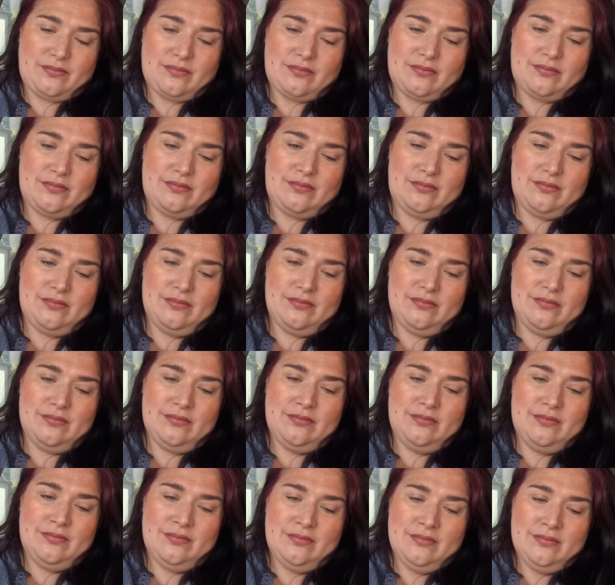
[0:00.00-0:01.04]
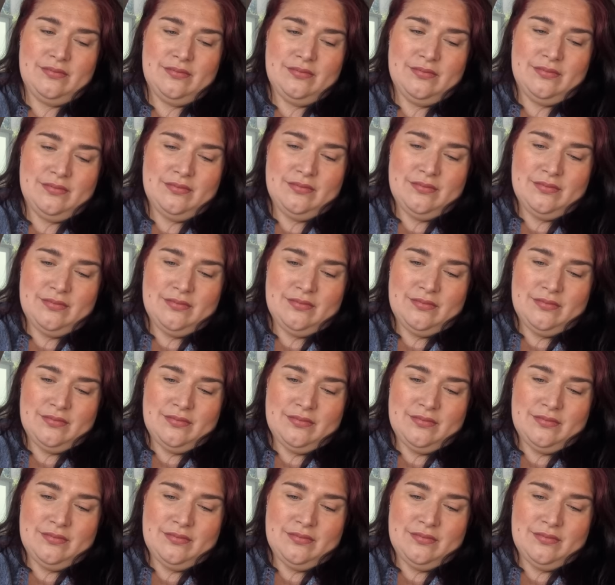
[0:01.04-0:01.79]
(no one is talking)